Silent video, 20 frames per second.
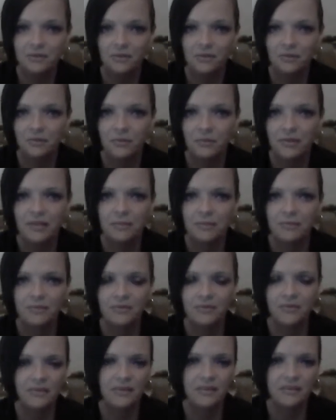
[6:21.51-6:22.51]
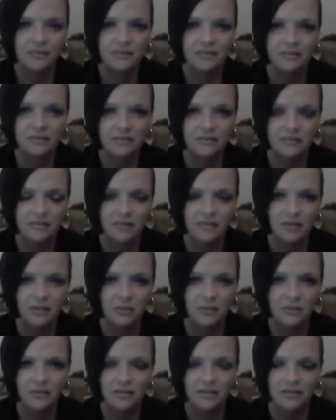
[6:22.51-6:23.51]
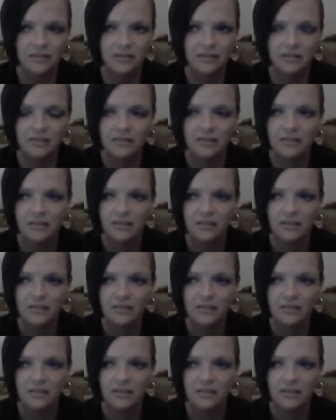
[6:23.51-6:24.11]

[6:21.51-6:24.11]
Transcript: or whatever. you know, and